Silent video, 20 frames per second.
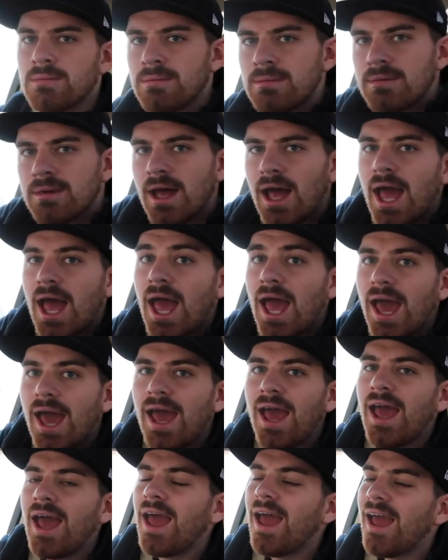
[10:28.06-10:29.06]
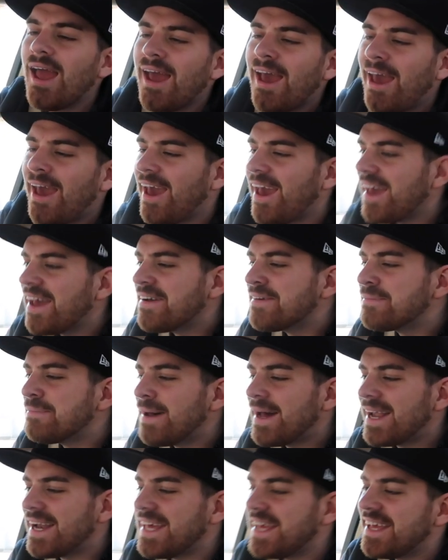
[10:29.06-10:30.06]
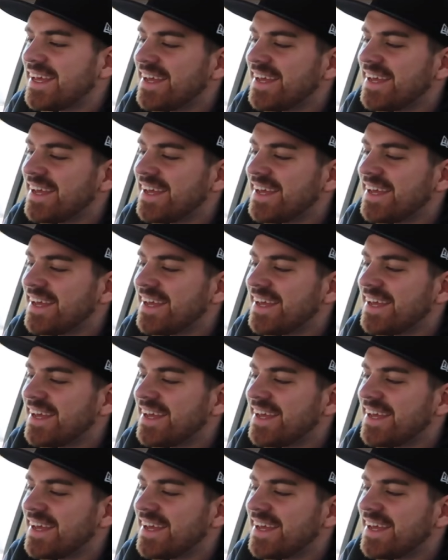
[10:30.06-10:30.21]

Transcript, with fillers: He's mocking me. Hey,